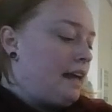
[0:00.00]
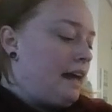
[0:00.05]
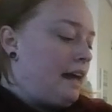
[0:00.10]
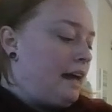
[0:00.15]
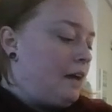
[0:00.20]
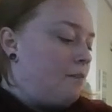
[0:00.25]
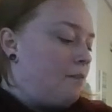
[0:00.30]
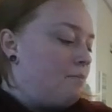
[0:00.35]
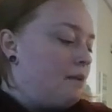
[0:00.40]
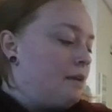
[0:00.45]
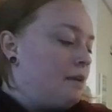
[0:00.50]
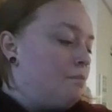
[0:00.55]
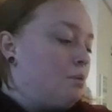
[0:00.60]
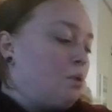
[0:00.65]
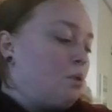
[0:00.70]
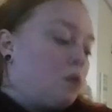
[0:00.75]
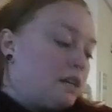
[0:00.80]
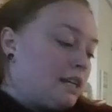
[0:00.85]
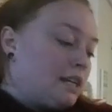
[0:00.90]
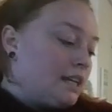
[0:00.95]

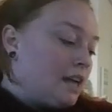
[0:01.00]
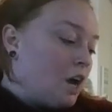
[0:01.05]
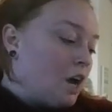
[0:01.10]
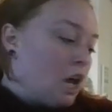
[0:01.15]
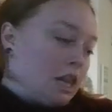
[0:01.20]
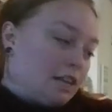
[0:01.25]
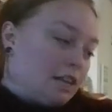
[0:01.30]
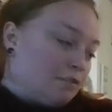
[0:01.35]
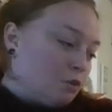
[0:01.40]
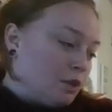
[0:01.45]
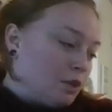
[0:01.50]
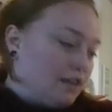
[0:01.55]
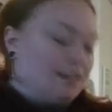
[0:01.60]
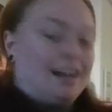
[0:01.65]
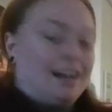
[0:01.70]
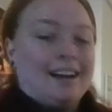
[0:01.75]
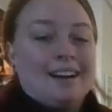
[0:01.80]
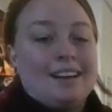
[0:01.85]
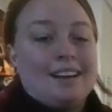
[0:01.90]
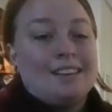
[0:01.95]
imported olive
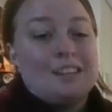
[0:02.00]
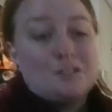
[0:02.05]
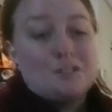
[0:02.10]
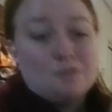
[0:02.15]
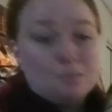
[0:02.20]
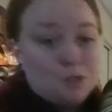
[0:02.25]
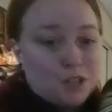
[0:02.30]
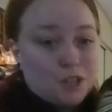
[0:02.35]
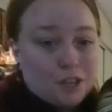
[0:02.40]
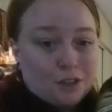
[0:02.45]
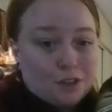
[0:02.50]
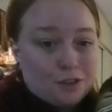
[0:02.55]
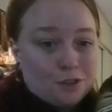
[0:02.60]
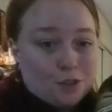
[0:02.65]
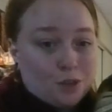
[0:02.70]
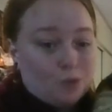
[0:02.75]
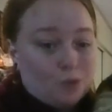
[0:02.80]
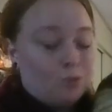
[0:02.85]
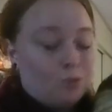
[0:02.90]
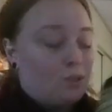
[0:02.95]
oil. I got this from Trader
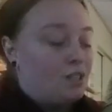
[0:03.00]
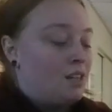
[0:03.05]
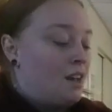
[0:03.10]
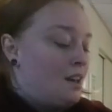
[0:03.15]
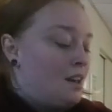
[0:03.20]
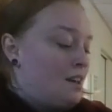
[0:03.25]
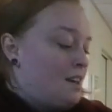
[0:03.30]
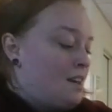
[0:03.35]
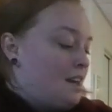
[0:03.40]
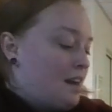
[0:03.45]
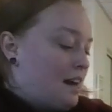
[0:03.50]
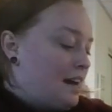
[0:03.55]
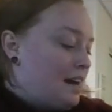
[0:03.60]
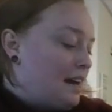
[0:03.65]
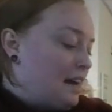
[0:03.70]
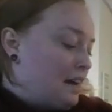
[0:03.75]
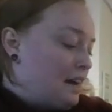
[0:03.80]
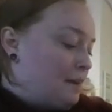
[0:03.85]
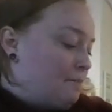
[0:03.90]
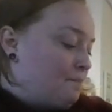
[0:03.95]
Joe's.
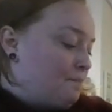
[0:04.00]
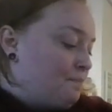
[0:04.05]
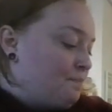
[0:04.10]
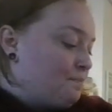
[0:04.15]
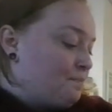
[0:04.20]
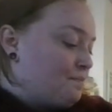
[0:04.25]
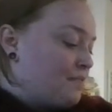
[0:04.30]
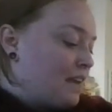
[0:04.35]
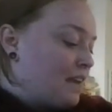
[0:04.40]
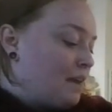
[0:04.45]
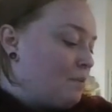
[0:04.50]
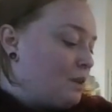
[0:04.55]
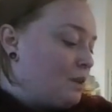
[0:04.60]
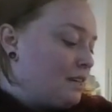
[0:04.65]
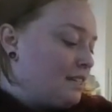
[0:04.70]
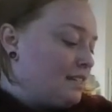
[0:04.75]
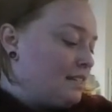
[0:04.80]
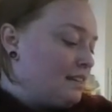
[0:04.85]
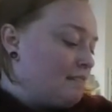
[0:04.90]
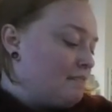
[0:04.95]
I
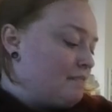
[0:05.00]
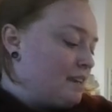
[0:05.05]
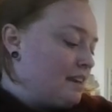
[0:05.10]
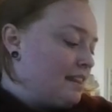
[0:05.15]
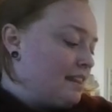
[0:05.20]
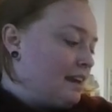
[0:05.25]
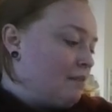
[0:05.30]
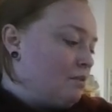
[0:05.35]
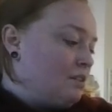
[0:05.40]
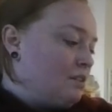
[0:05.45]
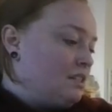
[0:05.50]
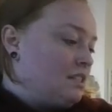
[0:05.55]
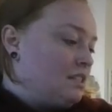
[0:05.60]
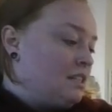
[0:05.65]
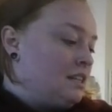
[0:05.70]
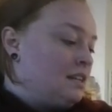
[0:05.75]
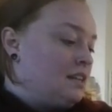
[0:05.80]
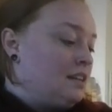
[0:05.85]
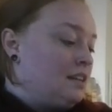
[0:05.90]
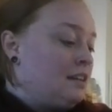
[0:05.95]
wanted something that was,
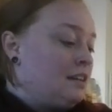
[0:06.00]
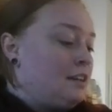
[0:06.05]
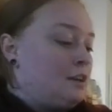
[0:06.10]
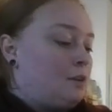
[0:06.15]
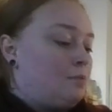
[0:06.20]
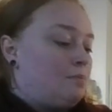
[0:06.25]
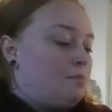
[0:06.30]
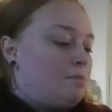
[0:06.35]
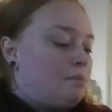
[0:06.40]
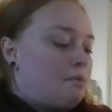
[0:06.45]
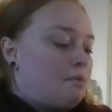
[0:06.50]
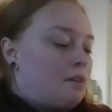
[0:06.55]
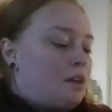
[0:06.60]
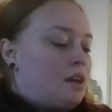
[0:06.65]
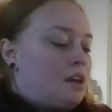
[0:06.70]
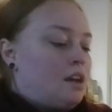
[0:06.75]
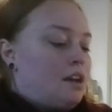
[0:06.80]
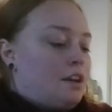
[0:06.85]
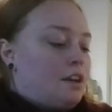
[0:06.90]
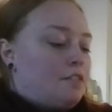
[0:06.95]

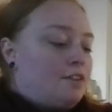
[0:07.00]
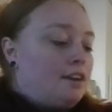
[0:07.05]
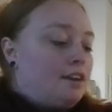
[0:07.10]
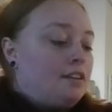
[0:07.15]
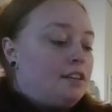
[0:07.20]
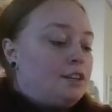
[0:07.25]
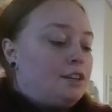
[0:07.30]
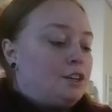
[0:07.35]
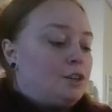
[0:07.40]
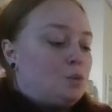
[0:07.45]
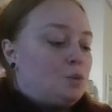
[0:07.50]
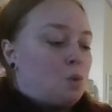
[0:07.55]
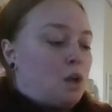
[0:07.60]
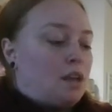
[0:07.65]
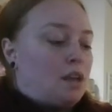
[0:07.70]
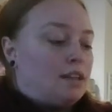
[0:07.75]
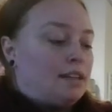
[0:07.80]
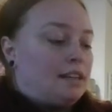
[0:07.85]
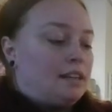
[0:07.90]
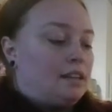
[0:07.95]
fairly good
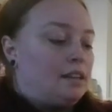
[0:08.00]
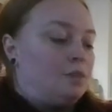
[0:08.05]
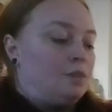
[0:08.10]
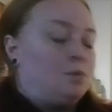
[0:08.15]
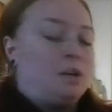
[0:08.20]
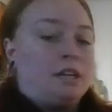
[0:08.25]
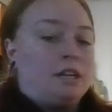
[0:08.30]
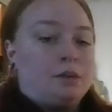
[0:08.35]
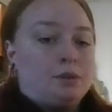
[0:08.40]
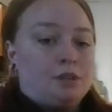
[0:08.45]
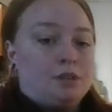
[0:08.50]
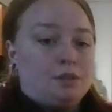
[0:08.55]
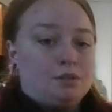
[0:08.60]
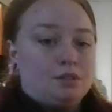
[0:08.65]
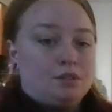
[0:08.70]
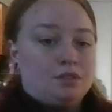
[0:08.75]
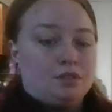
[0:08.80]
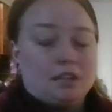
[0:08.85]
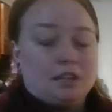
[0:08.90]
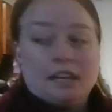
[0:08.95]
quality than what you would
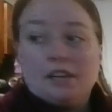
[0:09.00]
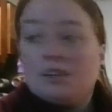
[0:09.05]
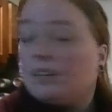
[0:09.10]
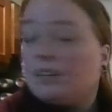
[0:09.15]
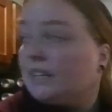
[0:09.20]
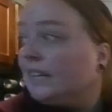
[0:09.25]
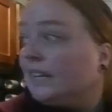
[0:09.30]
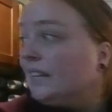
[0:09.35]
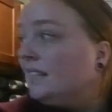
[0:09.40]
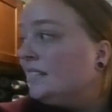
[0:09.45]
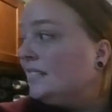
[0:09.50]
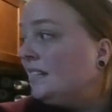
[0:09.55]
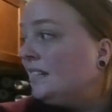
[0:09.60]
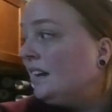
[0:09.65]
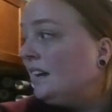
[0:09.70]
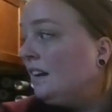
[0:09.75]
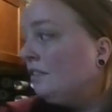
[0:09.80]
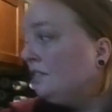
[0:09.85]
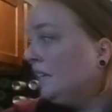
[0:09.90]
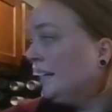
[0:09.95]
use for like cooking and
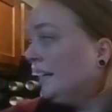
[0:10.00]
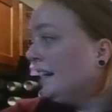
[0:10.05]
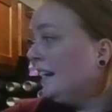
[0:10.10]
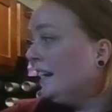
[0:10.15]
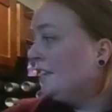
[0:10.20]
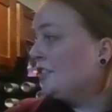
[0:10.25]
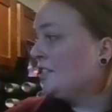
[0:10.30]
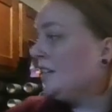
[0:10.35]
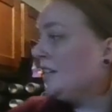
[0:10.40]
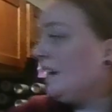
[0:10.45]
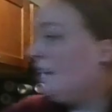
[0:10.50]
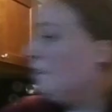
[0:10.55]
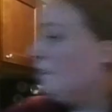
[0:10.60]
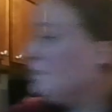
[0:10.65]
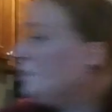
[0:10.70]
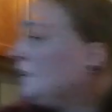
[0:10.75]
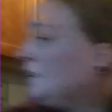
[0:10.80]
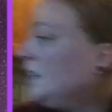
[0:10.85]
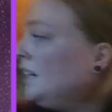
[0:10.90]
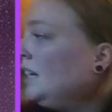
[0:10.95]
stuff. Like I just
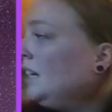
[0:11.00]
have